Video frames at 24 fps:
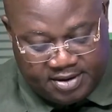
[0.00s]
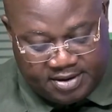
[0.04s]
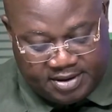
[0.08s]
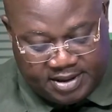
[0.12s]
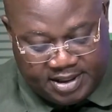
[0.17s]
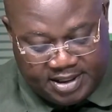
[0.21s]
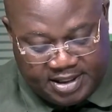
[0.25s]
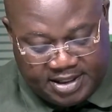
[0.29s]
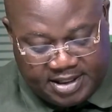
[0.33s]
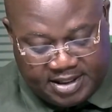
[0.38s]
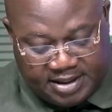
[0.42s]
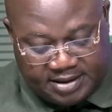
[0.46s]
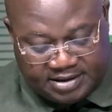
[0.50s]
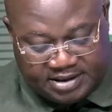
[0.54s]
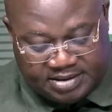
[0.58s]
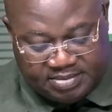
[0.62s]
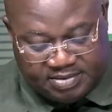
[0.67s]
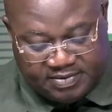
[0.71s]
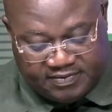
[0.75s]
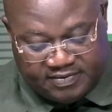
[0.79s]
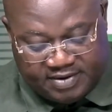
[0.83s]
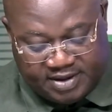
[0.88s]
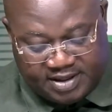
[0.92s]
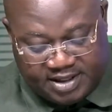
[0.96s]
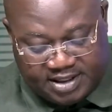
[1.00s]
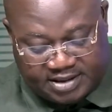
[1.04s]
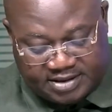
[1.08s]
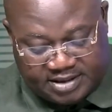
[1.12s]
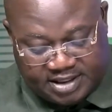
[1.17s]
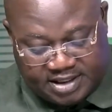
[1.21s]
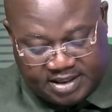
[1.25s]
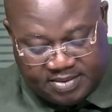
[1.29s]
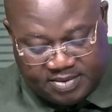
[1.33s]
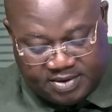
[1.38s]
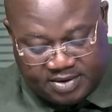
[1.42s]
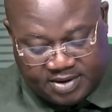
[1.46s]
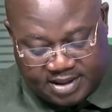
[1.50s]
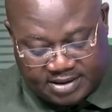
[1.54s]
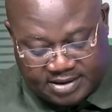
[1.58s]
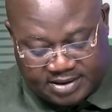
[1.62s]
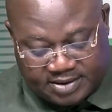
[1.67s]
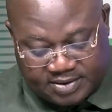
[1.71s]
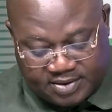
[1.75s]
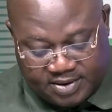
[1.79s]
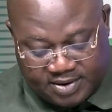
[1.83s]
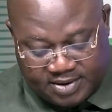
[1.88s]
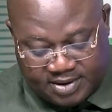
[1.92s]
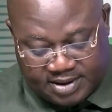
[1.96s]
The legal team of the National
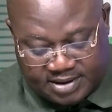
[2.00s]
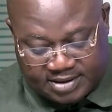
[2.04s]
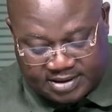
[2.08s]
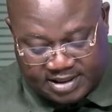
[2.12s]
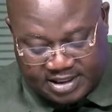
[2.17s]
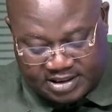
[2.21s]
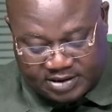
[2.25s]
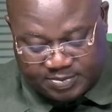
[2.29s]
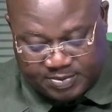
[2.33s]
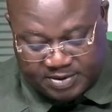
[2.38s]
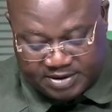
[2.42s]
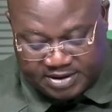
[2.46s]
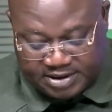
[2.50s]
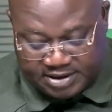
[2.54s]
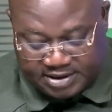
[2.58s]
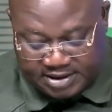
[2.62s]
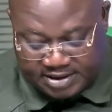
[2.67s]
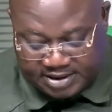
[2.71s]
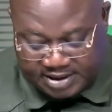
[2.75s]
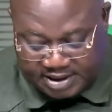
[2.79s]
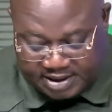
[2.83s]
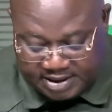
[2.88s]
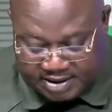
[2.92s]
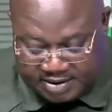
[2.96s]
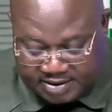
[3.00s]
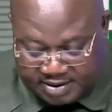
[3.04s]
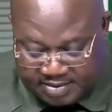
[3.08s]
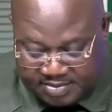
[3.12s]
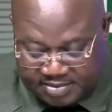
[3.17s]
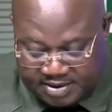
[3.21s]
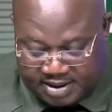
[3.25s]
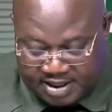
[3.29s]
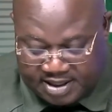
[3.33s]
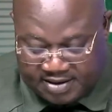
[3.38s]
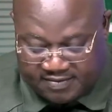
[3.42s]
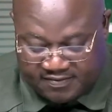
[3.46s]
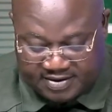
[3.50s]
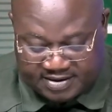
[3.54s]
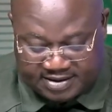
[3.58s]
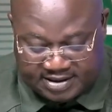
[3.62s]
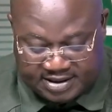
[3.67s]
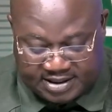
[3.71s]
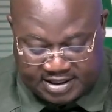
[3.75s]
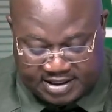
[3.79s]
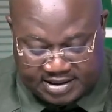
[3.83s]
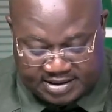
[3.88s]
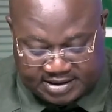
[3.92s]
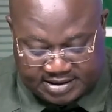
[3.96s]
Democratic Congress has petitioned the Criminal
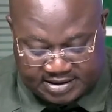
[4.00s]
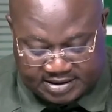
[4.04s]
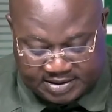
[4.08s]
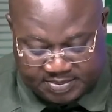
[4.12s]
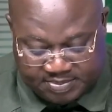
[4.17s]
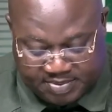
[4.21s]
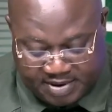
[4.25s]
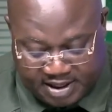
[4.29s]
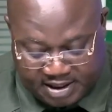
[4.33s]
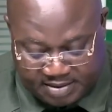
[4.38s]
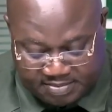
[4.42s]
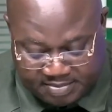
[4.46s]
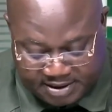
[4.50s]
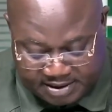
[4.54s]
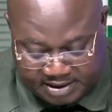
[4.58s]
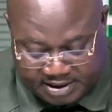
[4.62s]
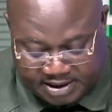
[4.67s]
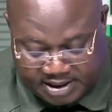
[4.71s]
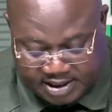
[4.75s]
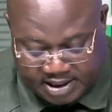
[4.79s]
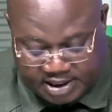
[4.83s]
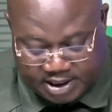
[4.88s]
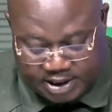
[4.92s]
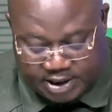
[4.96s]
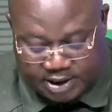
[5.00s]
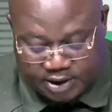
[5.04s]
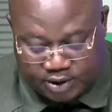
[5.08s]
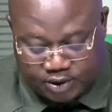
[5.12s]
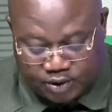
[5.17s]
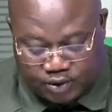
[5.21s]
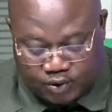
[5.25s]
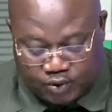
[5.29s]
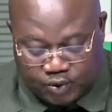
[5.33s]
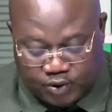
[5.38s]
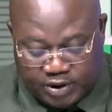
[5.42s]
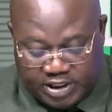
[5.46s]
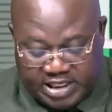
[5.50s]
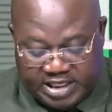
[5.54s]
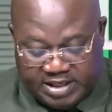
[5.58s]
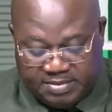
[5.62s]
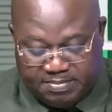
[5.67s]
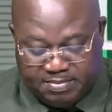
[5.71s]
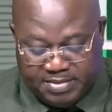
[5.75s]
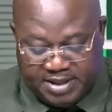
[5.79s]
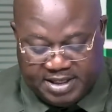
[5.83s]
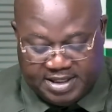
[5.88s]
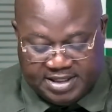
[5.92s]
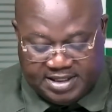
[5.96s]
Investigations Department to
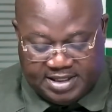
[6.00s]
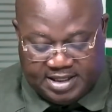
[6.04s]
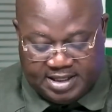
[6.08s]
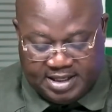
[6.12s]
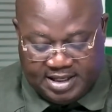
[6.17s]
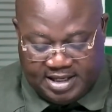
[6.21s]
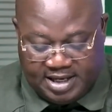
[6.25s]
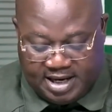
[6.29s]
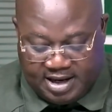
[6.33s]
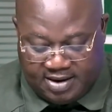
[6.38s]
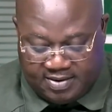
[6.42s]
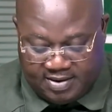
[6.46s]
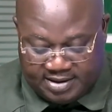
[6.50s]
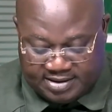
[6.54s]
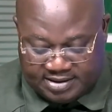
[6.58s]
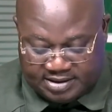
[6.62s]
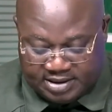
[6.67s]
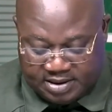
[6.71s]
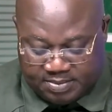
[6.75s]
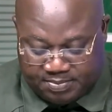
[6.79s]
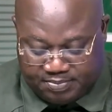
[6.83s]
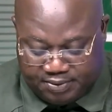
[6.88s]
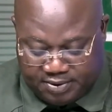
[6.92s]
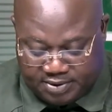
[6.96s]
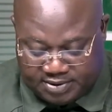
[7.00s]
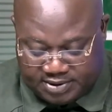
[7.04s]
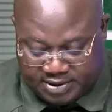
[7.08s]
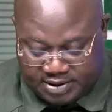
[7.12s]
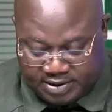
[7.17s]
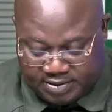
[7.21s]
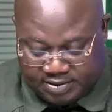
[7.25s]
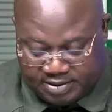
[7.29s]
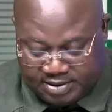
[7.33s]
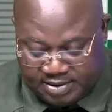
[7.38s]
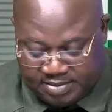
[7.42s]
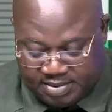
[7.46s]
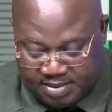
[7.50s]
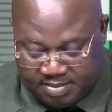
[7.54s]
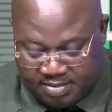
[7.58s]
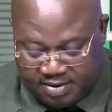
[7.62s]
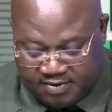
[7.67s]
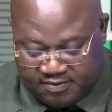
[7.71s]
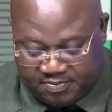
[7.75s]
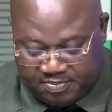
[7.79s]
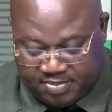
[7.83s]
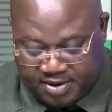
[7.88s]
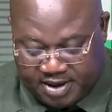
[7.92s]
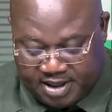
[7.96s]
immediately arrest and prosecute the
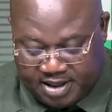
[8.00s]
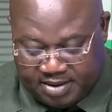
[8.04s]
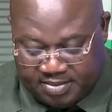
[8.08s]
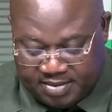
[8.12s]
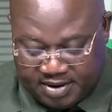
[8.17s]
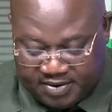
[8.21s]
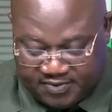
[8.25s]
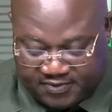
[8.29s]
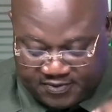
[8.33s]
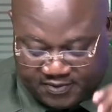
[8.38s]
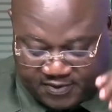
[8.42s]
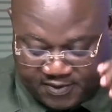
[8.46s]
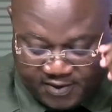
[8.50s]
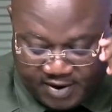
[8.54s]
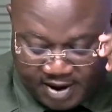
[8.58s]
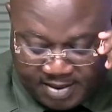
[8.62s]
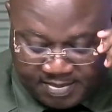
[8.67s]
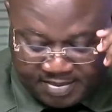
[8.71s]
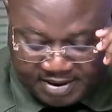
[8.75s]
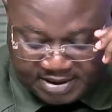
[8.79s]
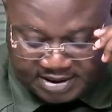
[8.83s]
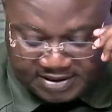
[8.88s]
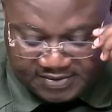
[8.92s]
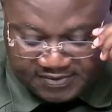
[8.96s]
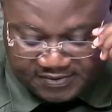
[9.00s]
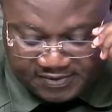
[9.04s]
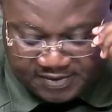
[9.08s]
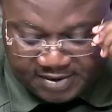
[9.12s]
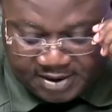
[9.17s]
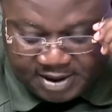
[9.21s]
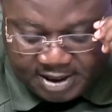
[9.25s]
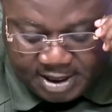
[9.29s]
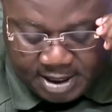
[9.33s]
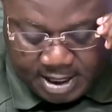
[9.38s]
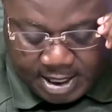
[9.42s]
Member of Parliament for Abetifi